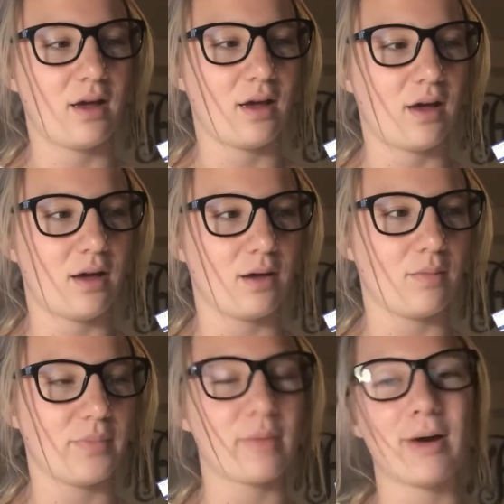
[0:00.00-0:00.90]

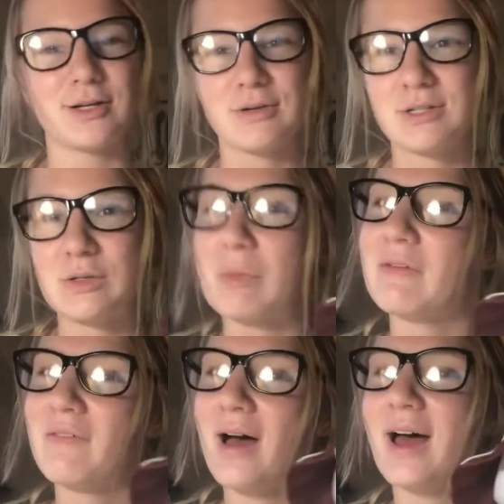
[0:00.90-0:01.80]
the project was super
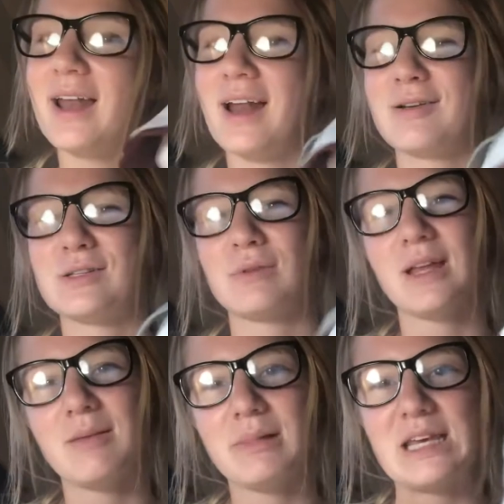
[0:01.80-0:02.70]
fun. I was
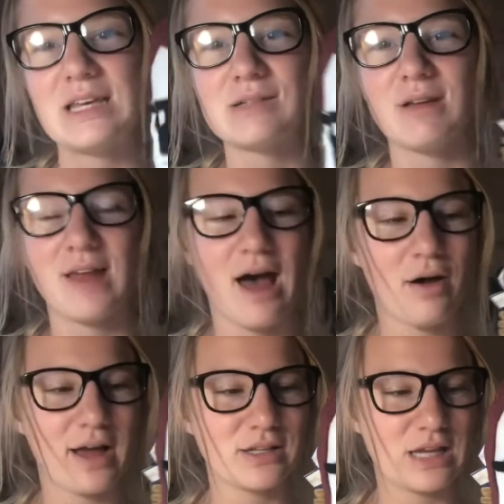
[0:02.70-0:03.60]
really pleased with
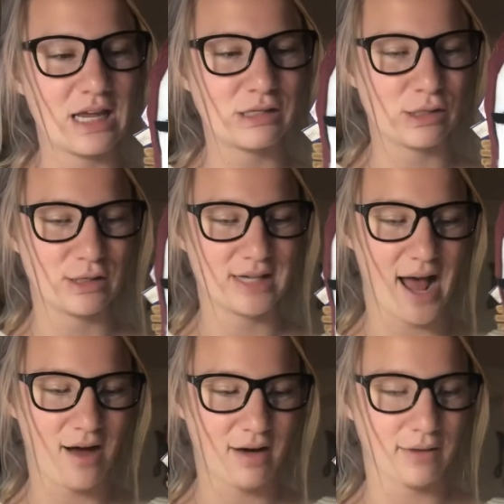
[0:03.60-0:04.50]
how it turned
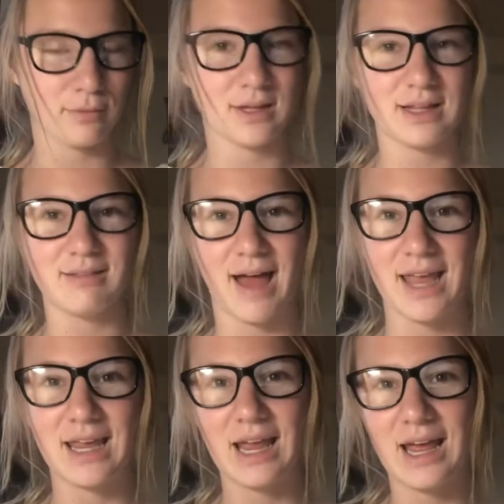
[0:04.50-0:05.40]
out. I really
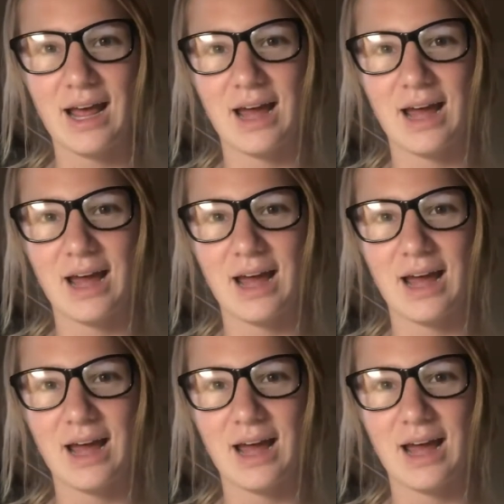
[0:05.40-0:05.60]
like it.